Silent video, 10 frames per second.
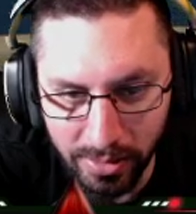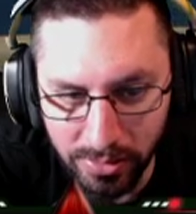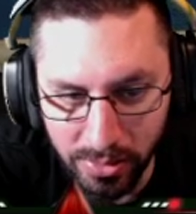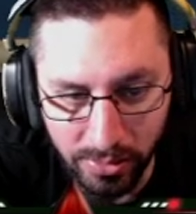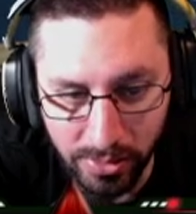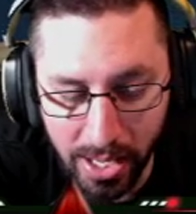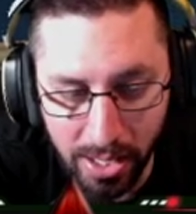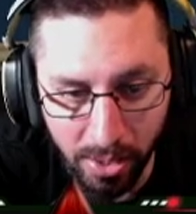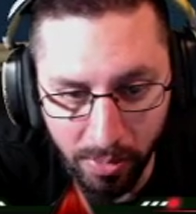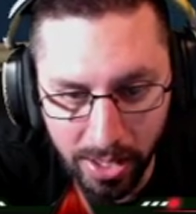you design it
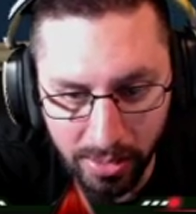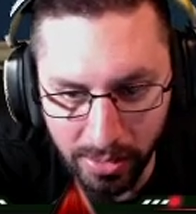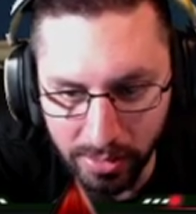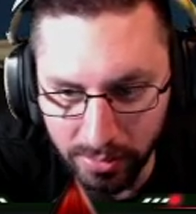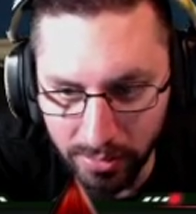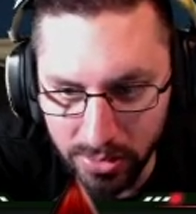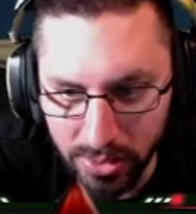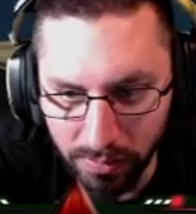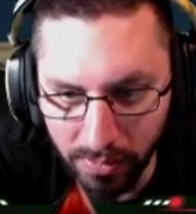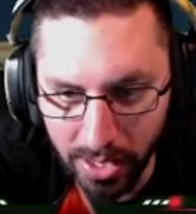all right, like it
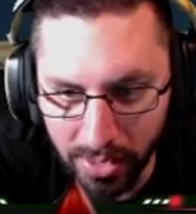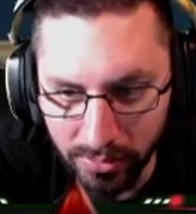should fly.